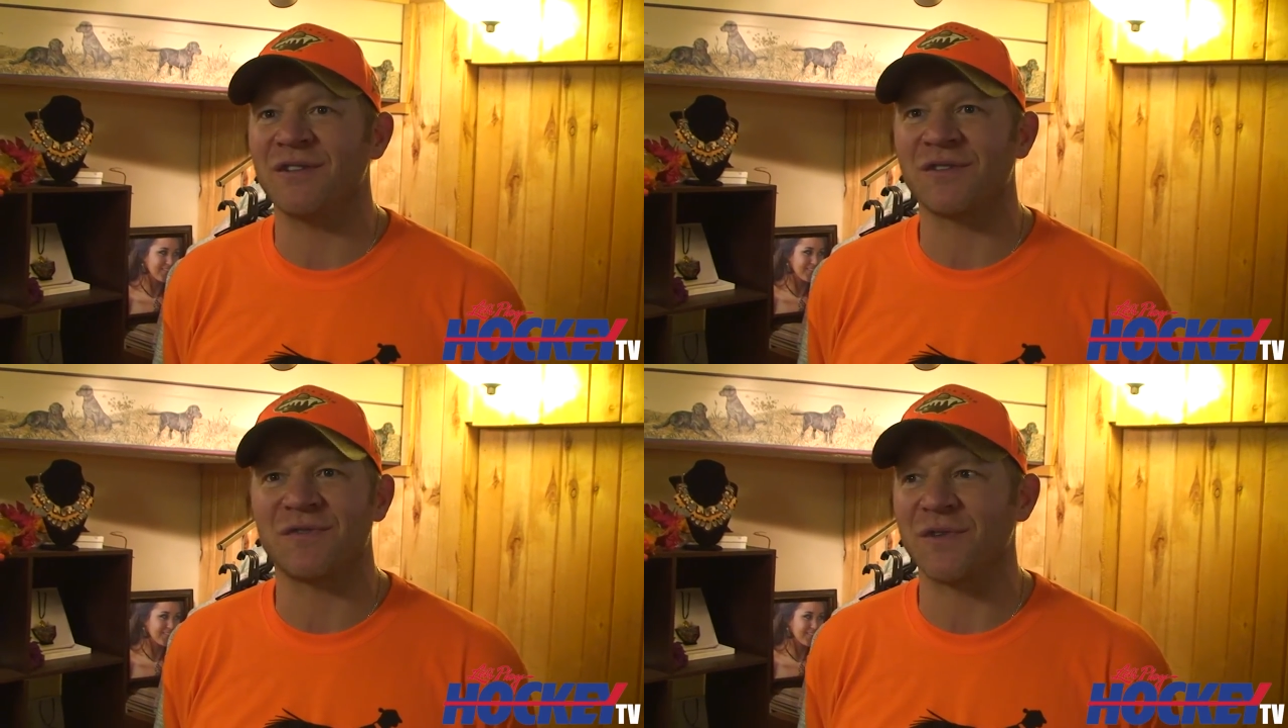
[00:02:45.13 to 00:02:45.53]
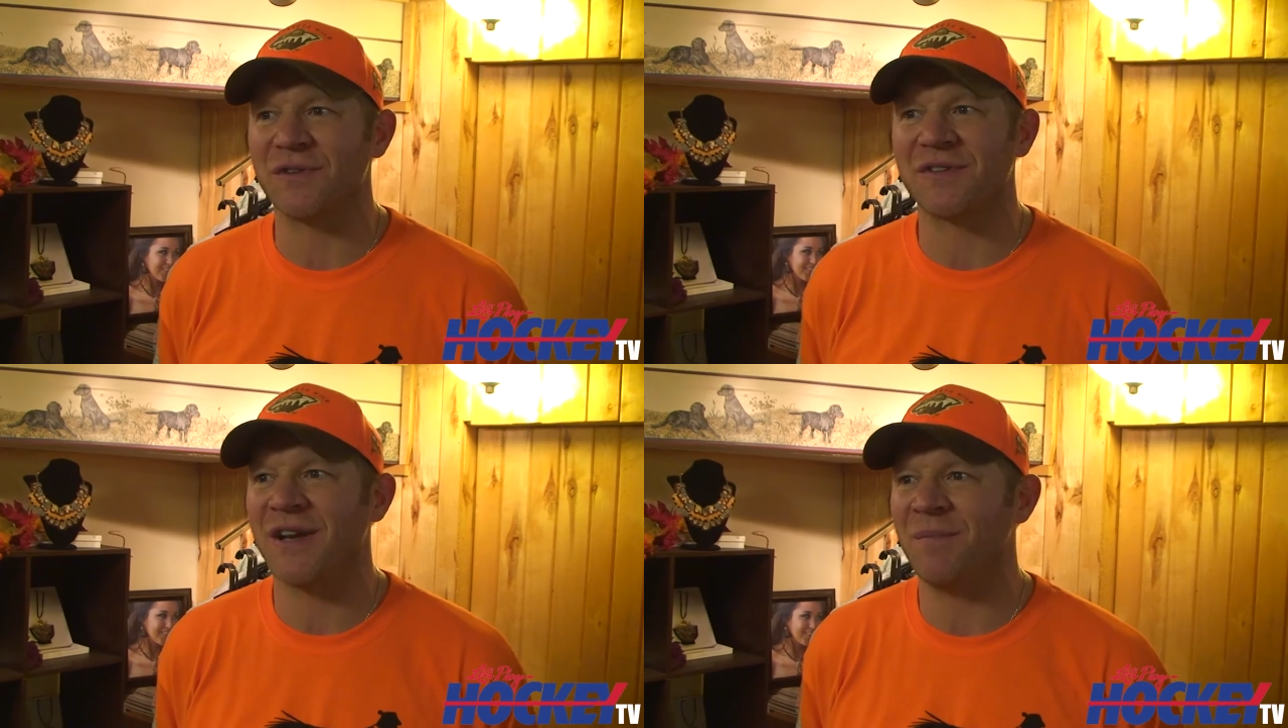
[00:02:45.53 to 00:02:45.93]
and just the
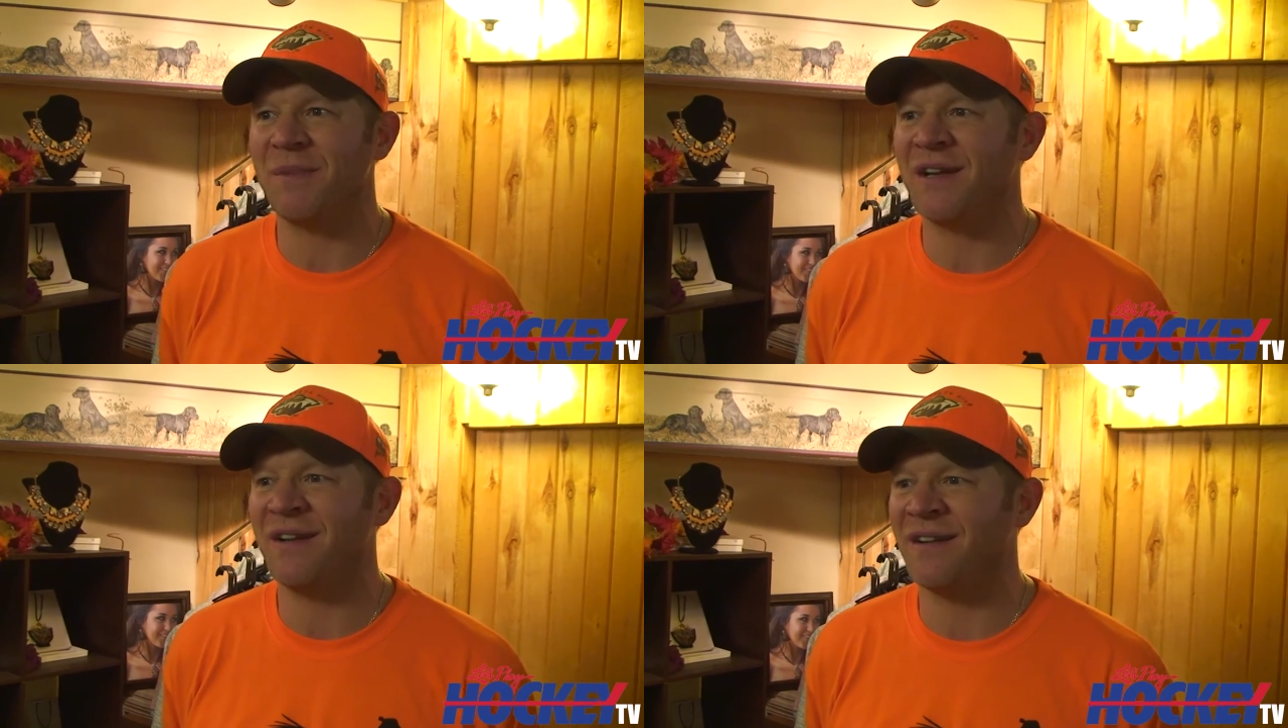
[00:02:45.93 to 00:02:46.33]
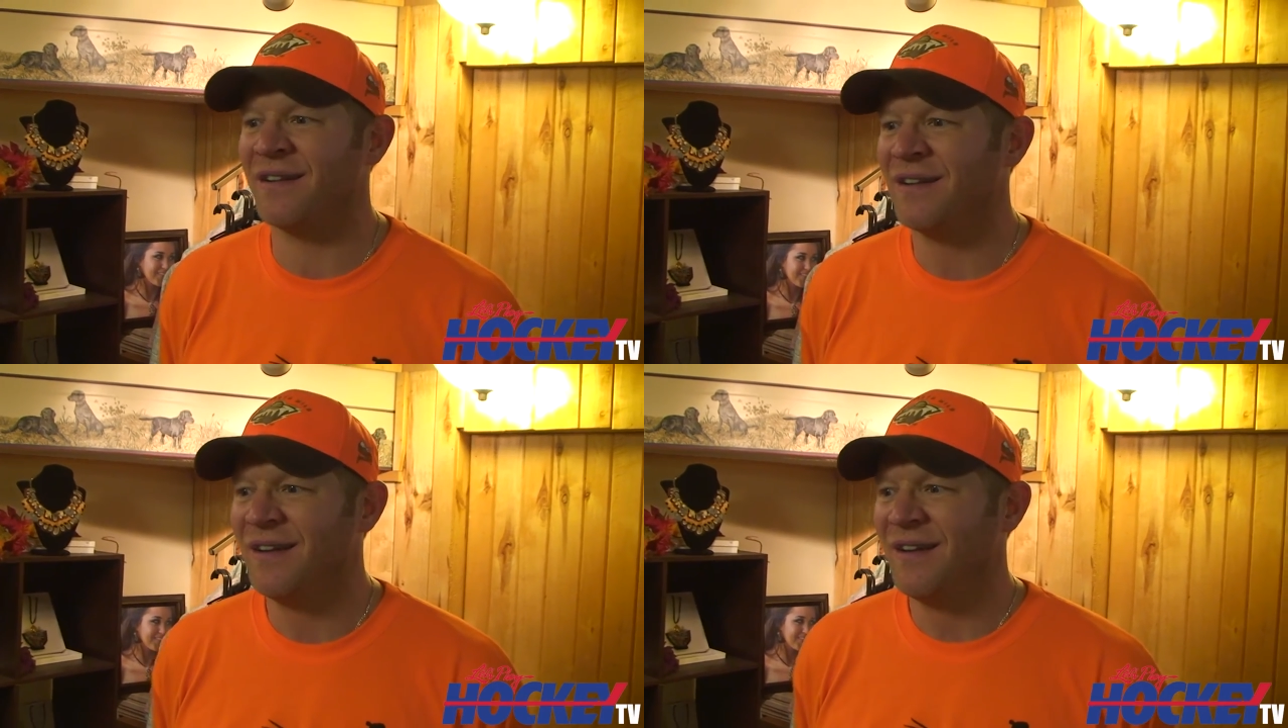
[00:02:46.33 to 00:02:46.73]
first time being in
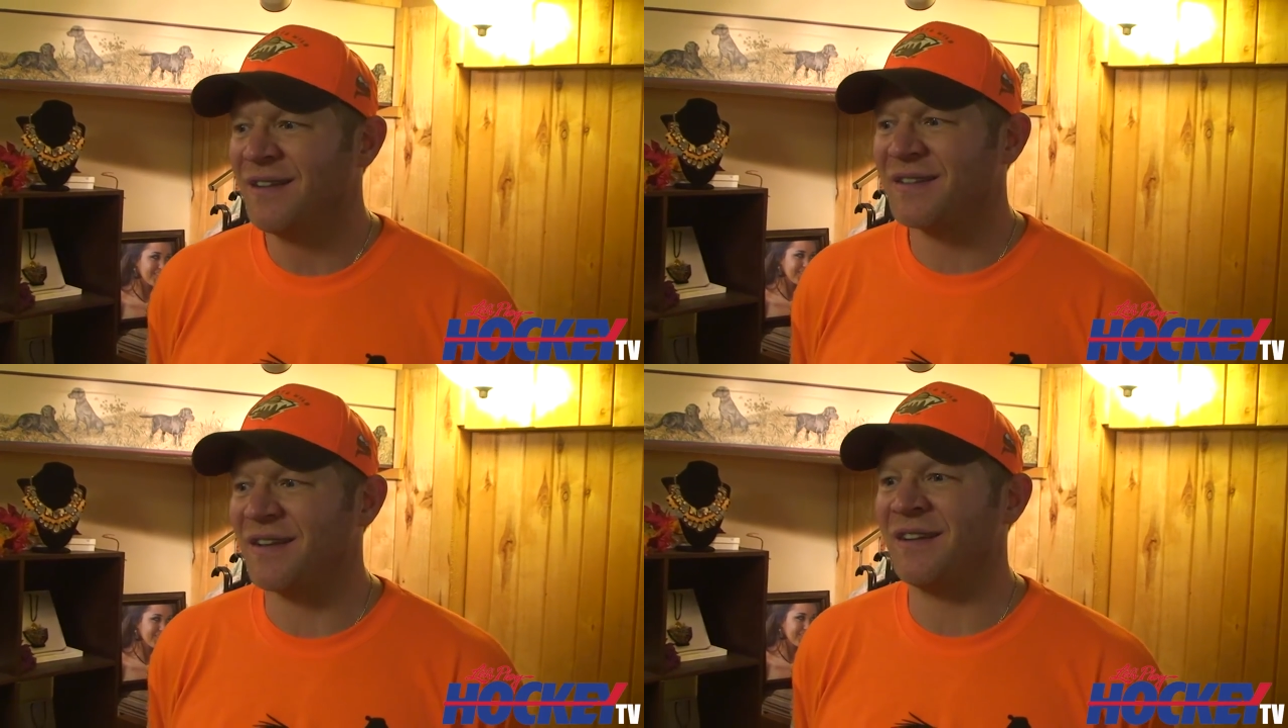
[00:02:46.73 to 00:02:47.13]
a